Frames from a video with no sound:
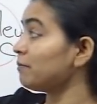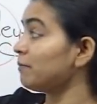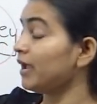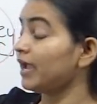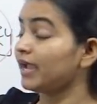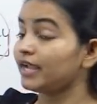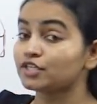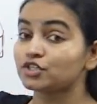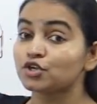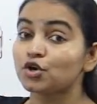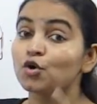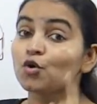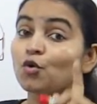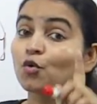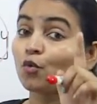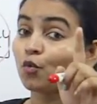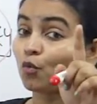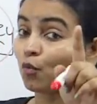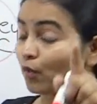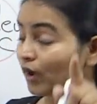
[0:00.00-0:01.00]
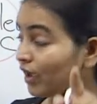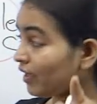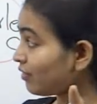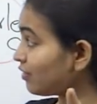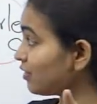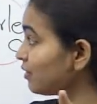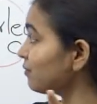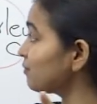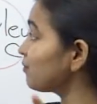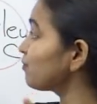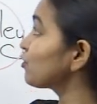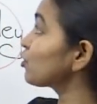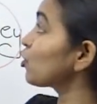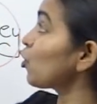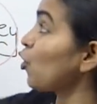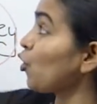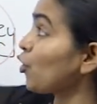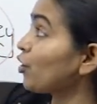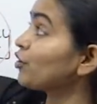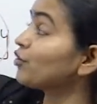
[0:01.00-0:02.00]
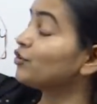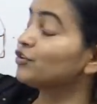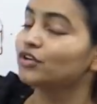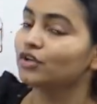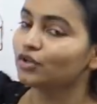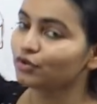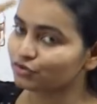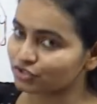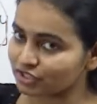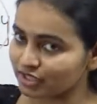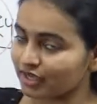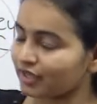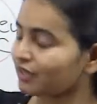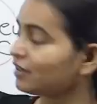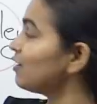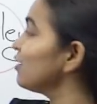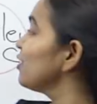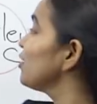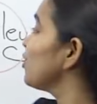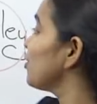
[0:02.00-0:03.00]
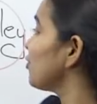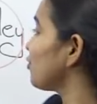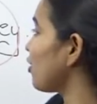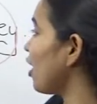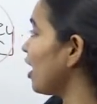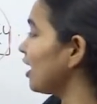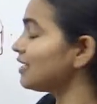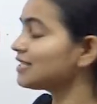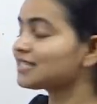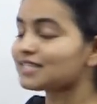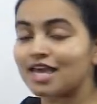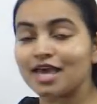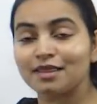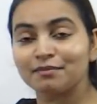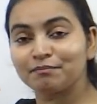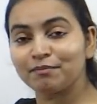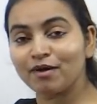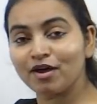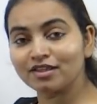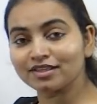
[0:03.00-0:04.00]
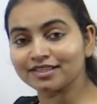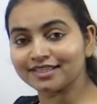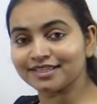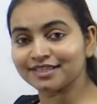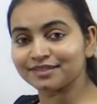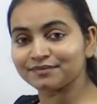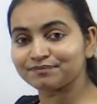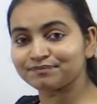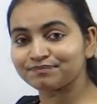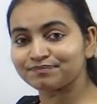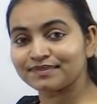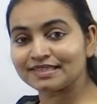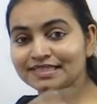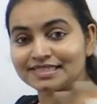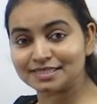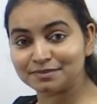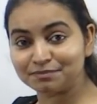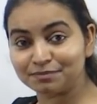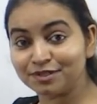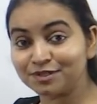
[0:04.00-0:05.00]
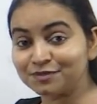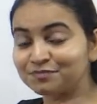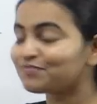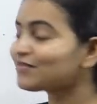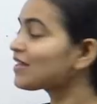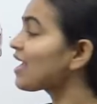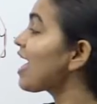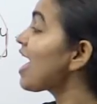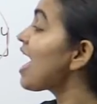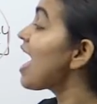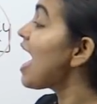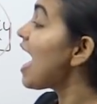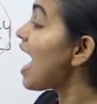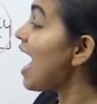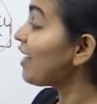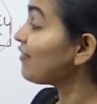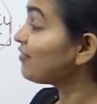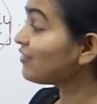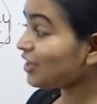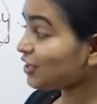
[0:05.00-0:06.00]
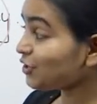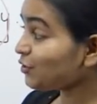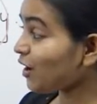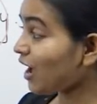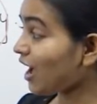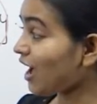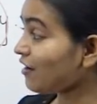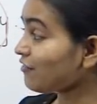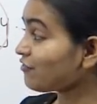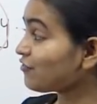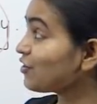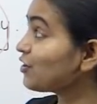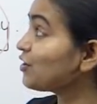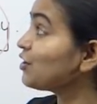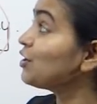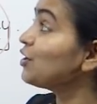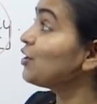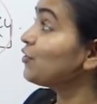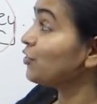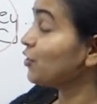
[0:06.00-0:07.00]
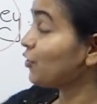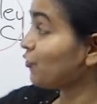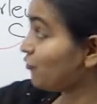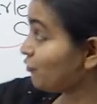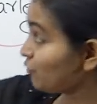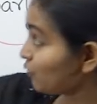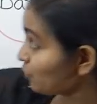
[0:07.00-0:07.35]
made with or using rice and barley. Simple. And then you have the